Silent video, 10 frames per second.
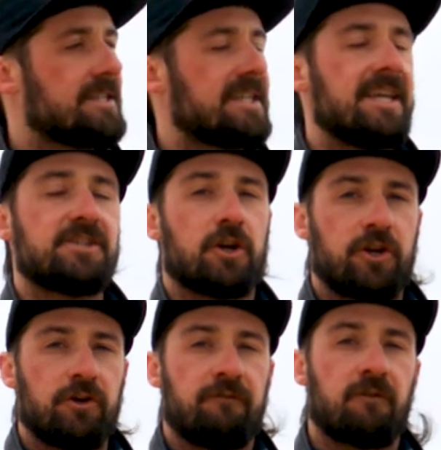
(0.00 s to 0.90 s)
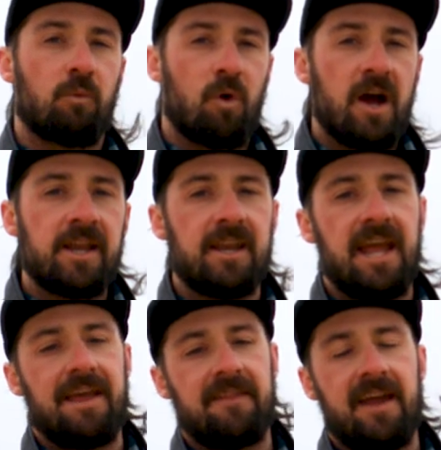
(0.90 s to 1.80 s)
skis are good for what,
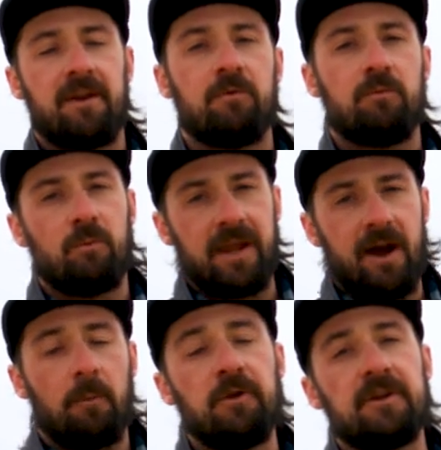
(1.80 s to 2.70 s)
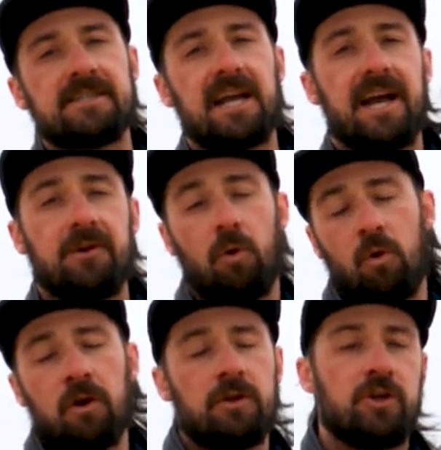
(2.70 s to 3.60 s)
and then we help you decide,
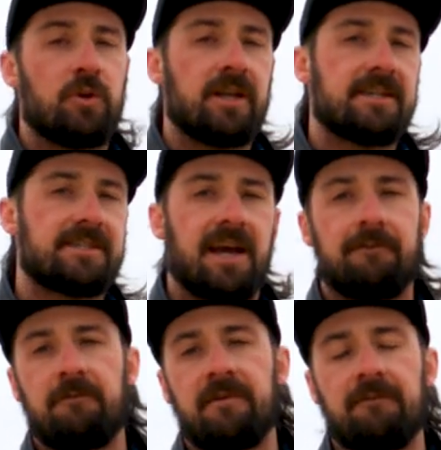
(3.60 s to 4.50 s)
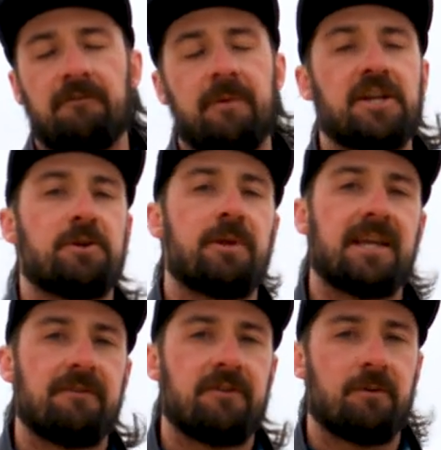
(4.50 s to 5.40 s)
or you can decide from the information we
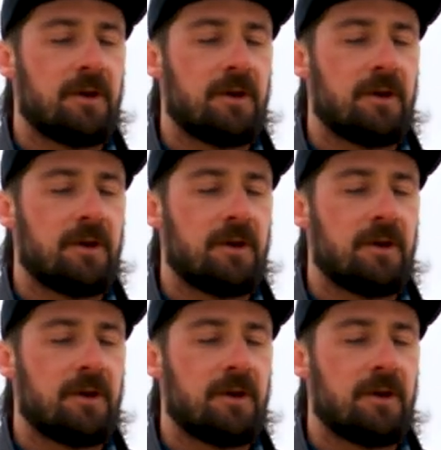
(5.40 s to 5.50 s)
give you.